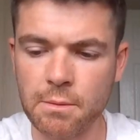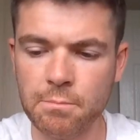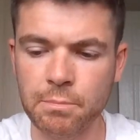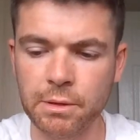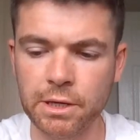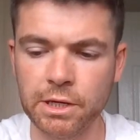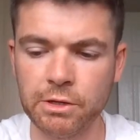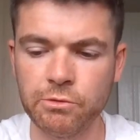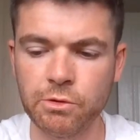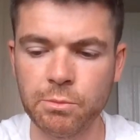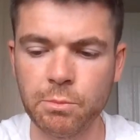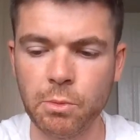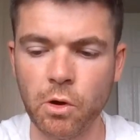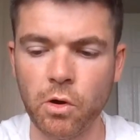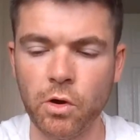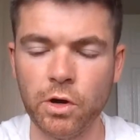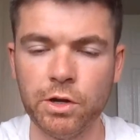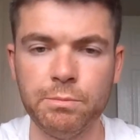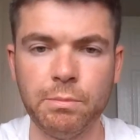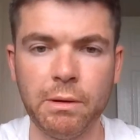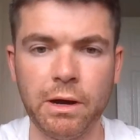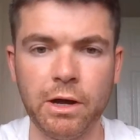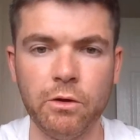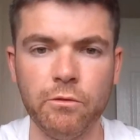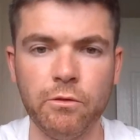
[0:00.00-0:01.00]
being
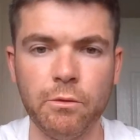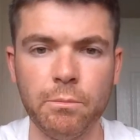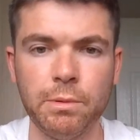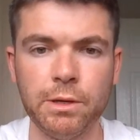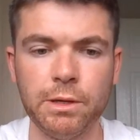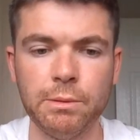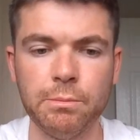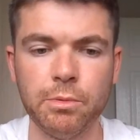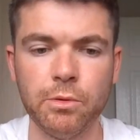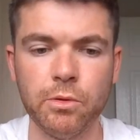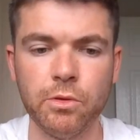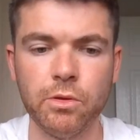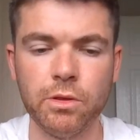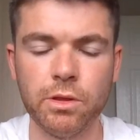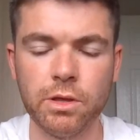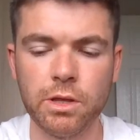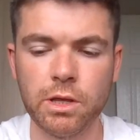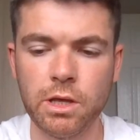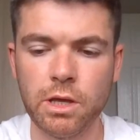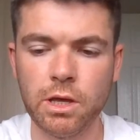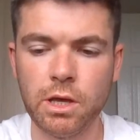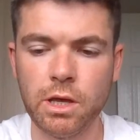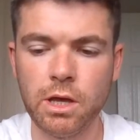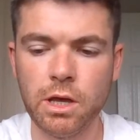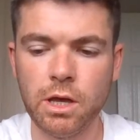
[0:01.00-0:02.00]
reported by other people,
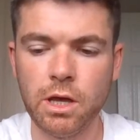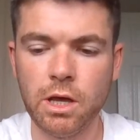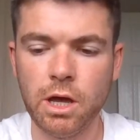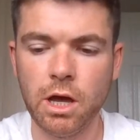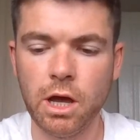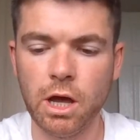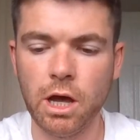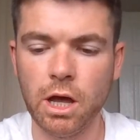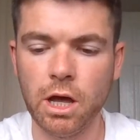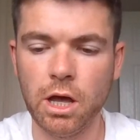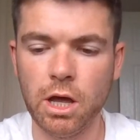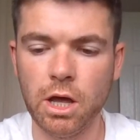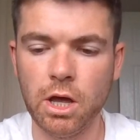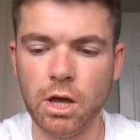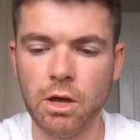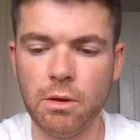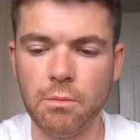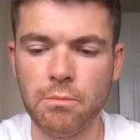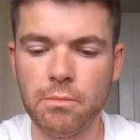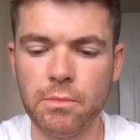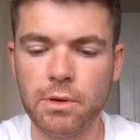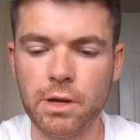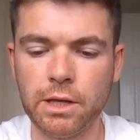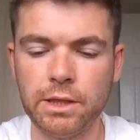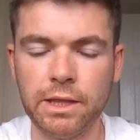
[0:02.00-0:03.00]

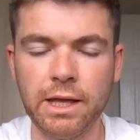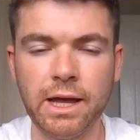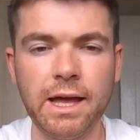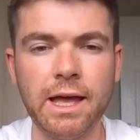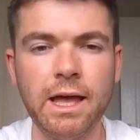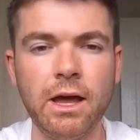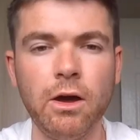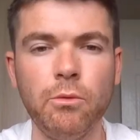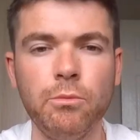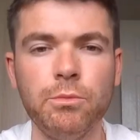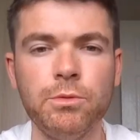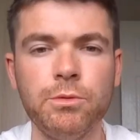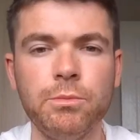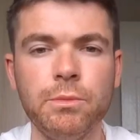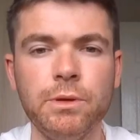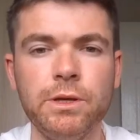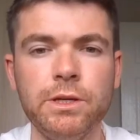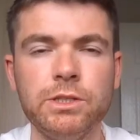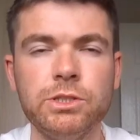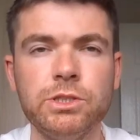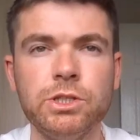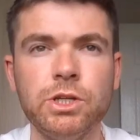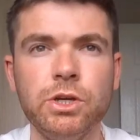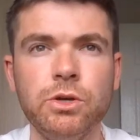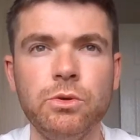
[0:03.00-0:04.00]
and that helped me
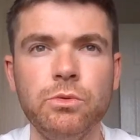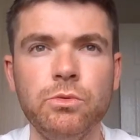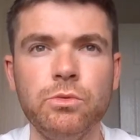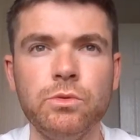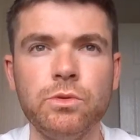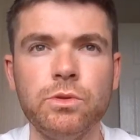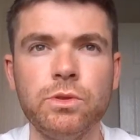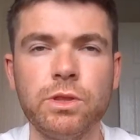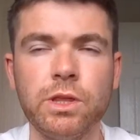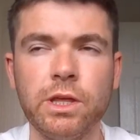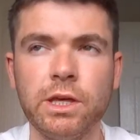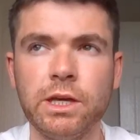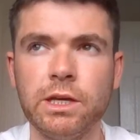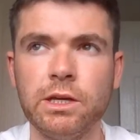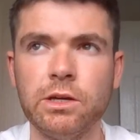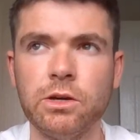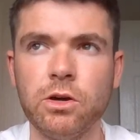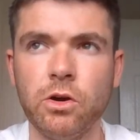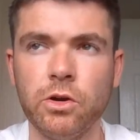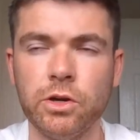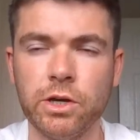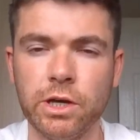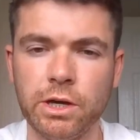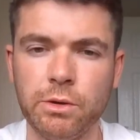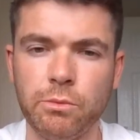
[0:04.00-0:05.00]
to think,
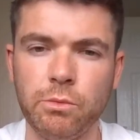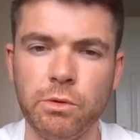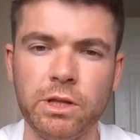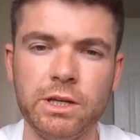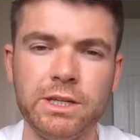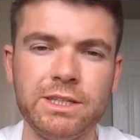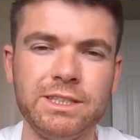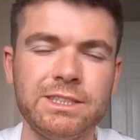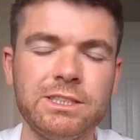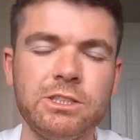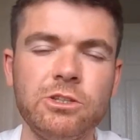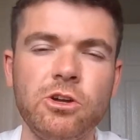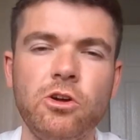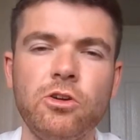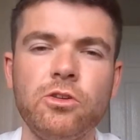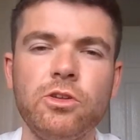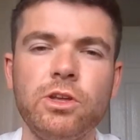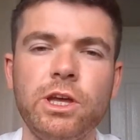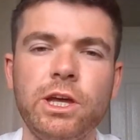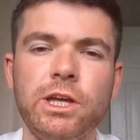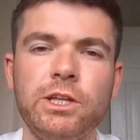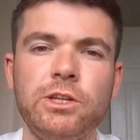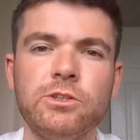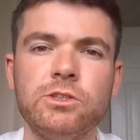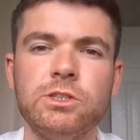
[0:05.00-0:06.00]
okay, well, it's not
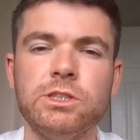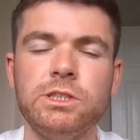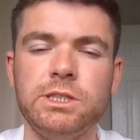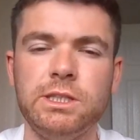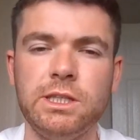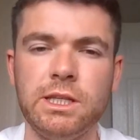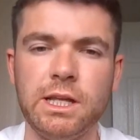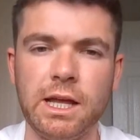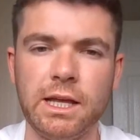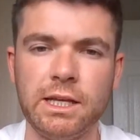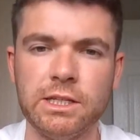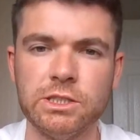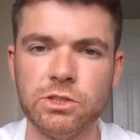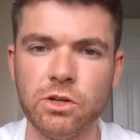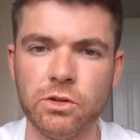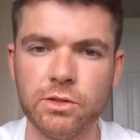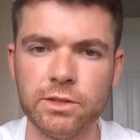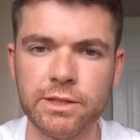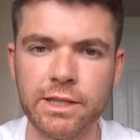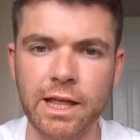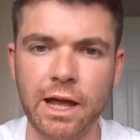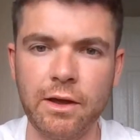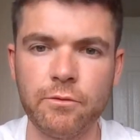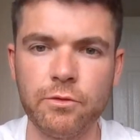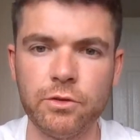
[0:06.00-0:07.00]

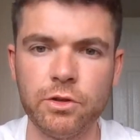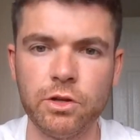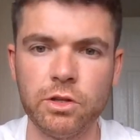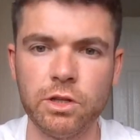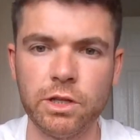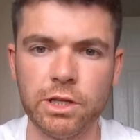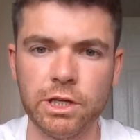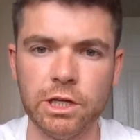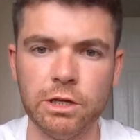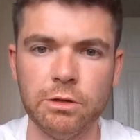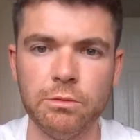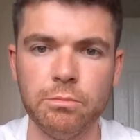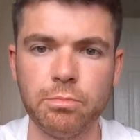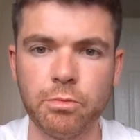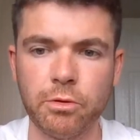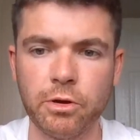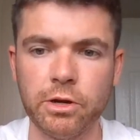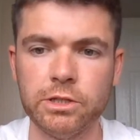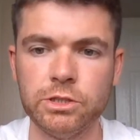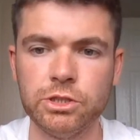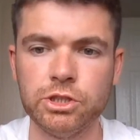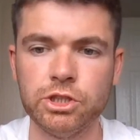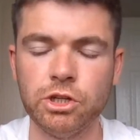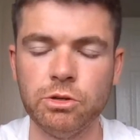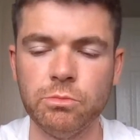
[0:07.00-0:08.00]
definitely a
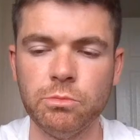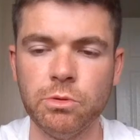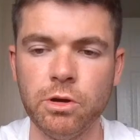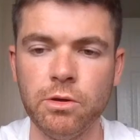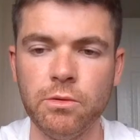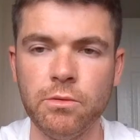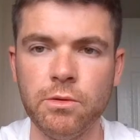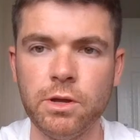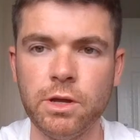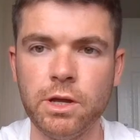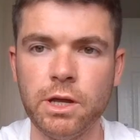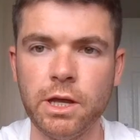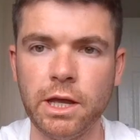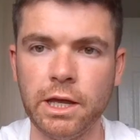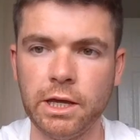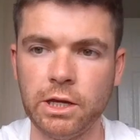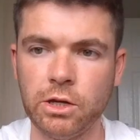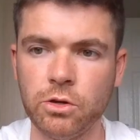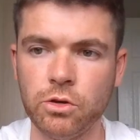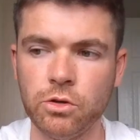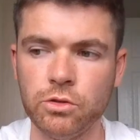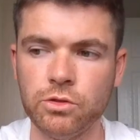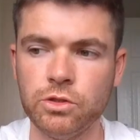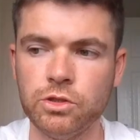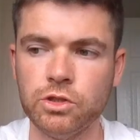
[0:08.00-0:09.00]
brain tumor. It
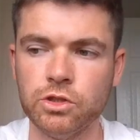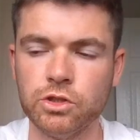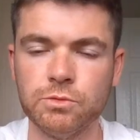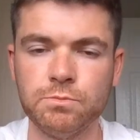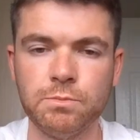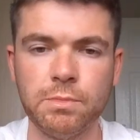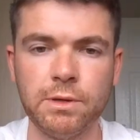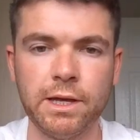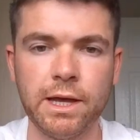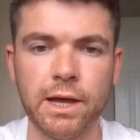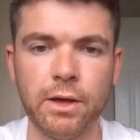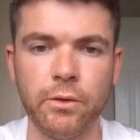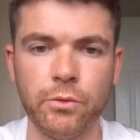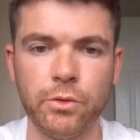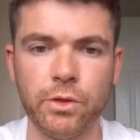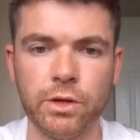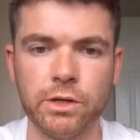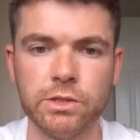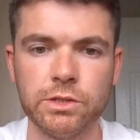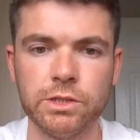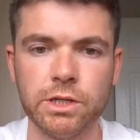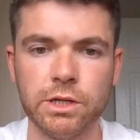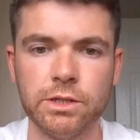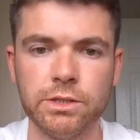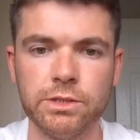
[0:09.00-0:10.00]
could just be health
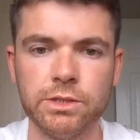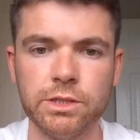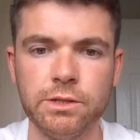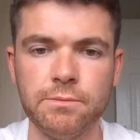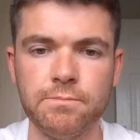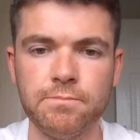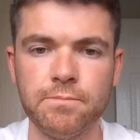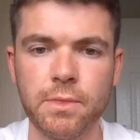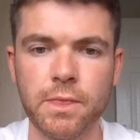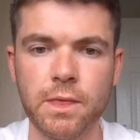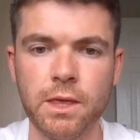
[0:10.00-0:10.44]
anxiety,